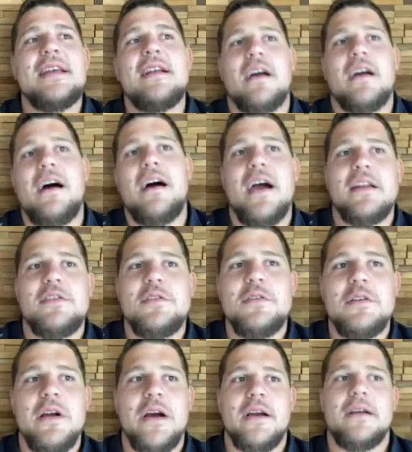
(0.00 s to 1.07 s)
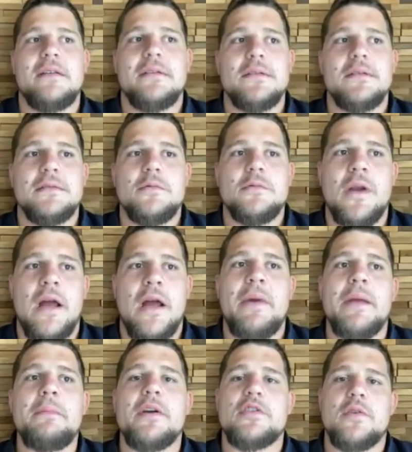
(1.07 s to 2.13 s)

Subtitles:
Like I had to, like when I made my